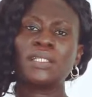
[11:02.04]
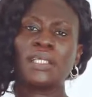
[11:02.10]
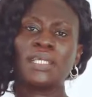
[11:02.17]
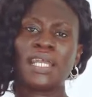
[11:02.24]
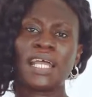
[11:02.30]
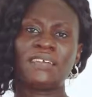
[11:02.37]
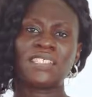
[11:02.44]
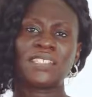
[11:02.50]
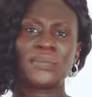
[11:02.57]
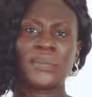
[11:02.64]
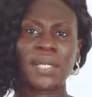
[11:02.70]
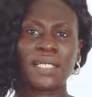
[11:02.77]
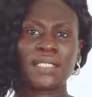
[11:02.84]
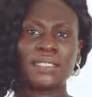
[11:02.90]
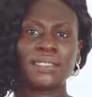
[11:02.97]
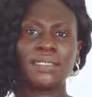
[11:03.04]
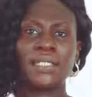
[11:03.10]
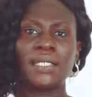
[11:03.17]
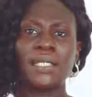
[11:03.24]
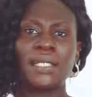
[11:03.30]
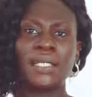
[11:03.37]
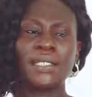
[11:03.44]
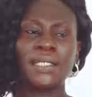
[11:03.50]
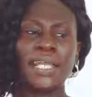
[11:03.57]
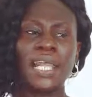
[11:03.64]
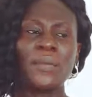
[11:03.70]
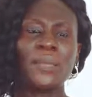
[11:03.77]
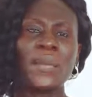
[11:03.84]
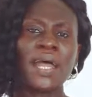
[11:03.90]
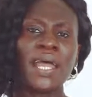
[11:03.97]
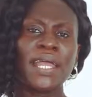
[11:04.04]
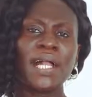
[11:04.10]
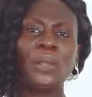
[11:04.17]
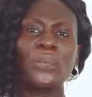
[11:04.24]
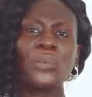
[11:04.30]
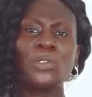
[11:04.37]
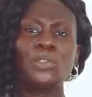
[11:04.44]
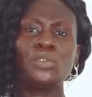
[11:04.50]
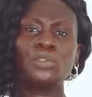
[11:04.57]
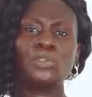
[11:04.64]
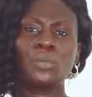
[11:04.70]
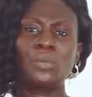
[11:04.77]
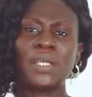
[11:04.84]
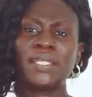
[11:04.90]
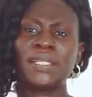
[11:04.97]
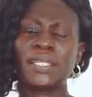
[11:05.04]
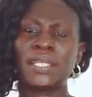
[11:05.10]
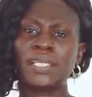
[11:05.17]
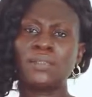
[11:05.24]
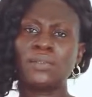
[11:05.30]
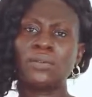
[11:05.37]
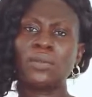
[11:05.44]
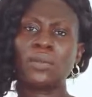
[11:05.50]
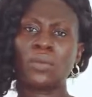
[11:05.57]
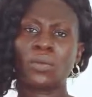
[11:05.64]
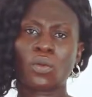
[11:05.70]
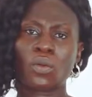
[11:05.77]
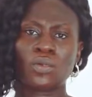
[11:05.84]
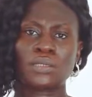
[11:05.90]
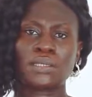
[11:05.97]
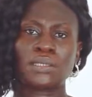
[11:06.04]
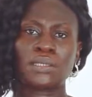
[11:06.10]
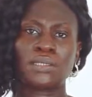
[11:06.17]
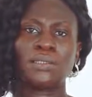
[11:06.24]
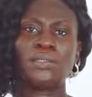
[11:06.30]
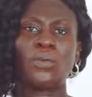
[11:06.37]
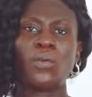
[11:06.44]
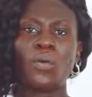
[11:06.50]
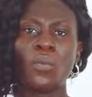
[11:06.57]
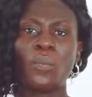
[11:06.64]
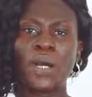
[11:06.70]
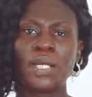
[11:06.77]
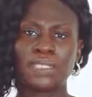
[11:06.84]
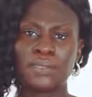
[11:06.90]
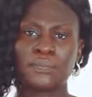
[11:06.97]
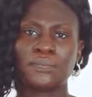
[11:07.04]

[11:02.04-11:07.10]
the lifespan, thereby helping you to maintain cost or money.